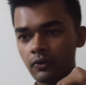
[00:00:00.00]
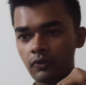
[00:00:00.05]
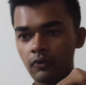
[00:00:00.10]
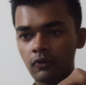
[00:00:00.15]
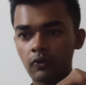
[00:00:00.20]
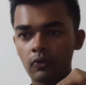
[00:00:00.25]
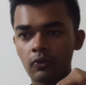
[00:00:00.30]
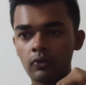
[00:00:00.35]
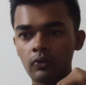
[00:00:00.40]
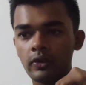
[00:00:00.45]

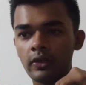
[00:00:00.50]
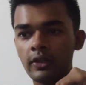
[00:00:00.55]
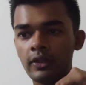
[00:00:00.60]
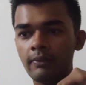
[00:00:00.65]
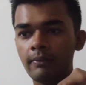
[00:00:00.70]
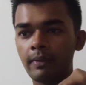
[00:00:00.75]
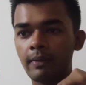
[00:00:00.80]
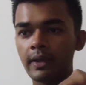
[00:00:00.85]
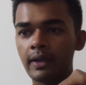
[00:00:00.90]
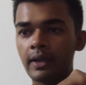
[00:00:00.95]

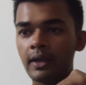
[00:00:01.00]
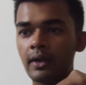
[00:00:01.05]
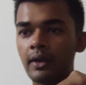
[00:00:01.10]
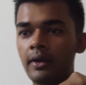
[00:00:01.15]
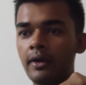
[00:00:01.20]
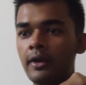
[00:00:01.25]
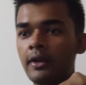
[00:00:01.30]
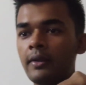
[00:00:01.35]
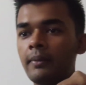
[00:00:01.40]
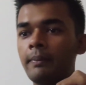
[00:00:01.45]
solely by
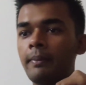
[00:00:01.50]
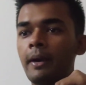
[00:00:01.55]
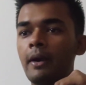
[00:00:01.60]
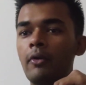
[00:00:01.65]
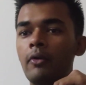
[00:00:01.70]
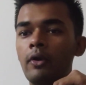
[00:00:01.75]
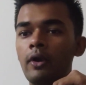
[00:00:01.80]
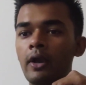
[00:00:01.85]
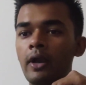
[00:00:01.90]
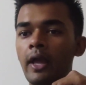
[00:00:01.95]
earning
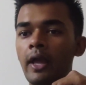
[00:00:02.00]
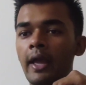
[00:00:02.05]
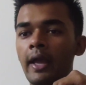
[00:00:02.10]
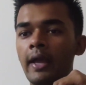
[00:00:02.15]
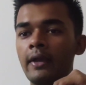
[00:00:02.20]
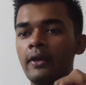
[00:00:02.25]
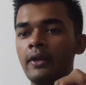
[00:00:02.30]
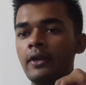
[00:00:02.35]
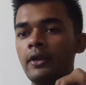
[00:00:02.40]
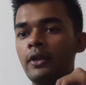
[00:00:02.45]
power
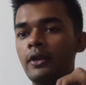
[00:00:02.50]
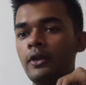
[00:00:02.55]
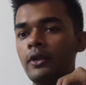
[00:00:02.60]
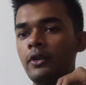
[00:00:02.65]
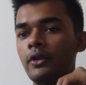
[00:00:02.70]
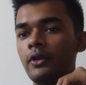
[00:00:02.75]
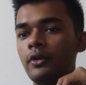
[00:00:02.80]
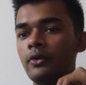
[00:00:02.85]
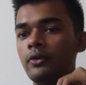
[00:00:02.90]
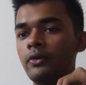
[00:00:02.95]
and
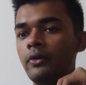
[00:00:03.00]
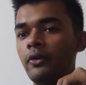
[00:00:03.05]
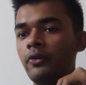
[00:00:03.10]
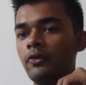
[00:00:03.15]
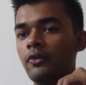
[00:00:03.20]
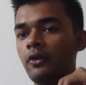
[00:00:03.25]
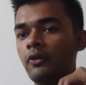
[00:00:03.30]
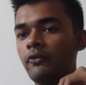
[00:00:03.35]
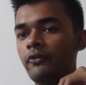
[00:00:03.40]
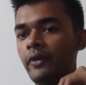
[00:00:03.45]

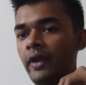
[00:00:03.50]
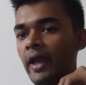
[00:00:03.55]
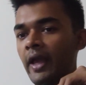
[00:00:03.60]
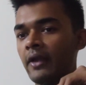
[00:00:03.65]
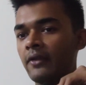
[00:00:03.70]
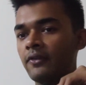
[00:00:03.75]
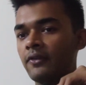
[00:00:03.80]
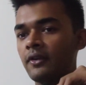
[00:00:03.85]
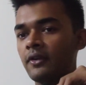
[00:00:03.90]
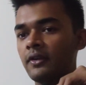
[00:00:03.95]
risk of
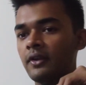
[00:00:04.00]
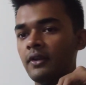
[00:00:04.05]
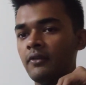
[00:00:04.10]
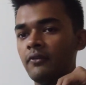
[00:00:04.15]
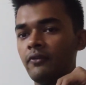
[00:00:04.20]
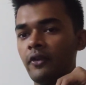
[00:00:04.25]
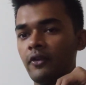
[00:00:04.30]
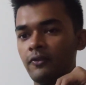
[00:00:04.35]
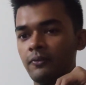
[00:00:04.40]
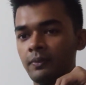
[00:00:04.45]
asset
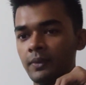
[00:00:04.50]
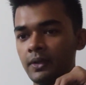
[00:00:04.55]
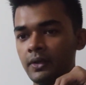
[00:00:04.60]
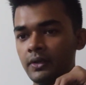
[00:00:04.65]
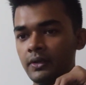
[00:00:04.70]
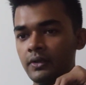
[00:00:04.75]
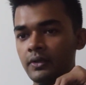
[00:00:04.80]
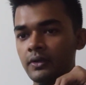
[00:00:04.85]
investment.